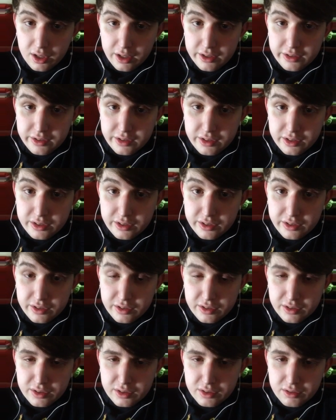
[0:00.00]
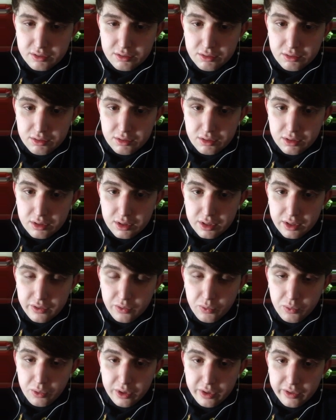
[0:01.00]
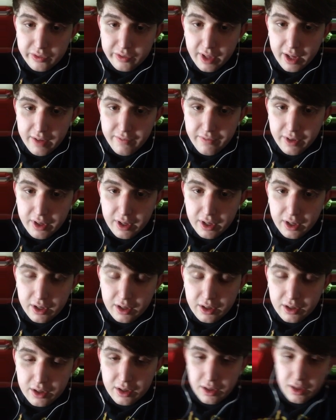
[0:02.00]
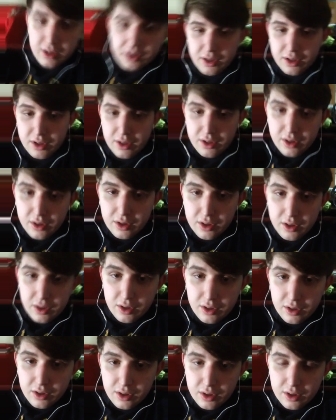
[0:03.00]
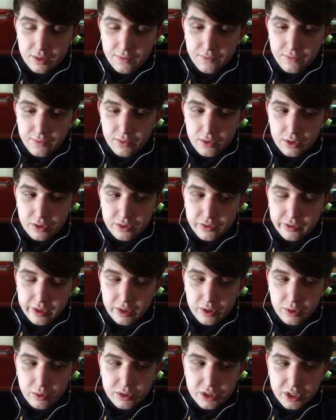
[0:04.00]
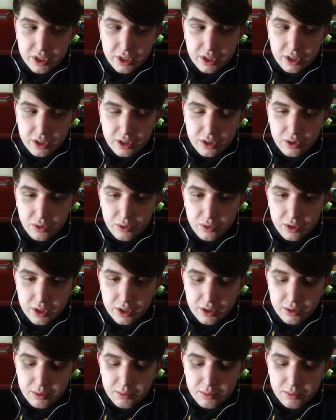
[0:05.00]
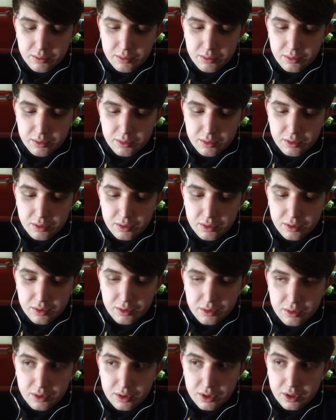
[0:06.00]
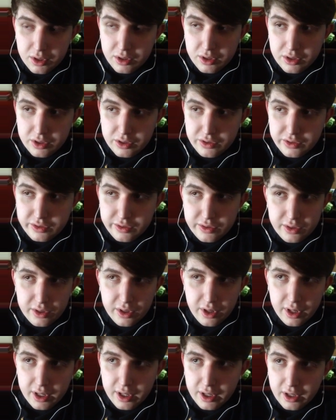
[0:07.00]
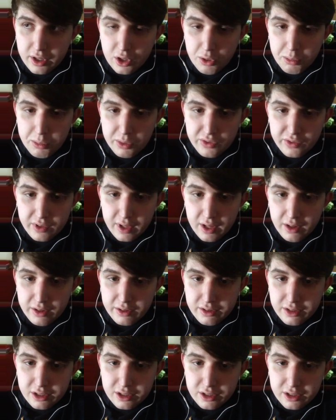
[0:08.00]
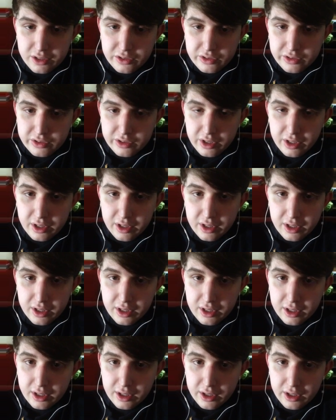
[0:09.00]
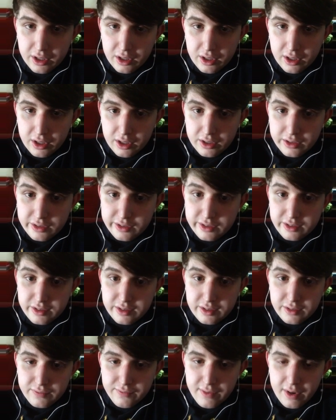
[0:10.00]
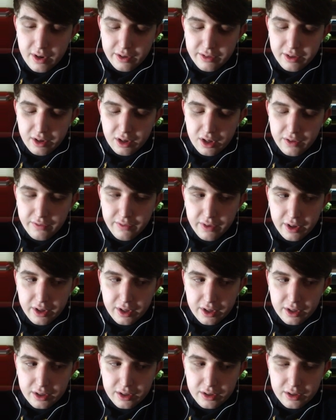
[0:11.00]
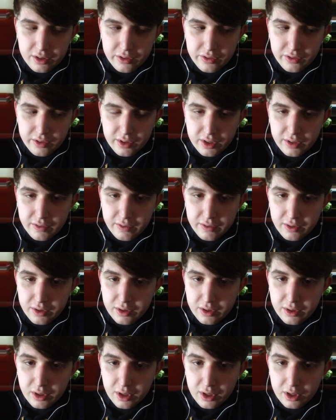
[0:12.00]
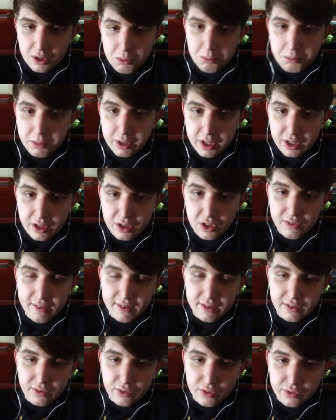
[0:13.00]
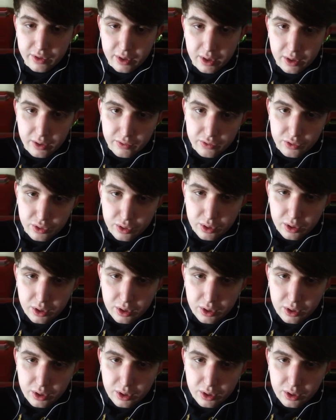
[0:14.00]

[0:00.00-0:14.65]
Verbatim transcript: It's just, it's a really sad thing for see Eugenia Cooney. Just like a human skeleton, it's, it's, it's very terrifying to see a human being can do that to herself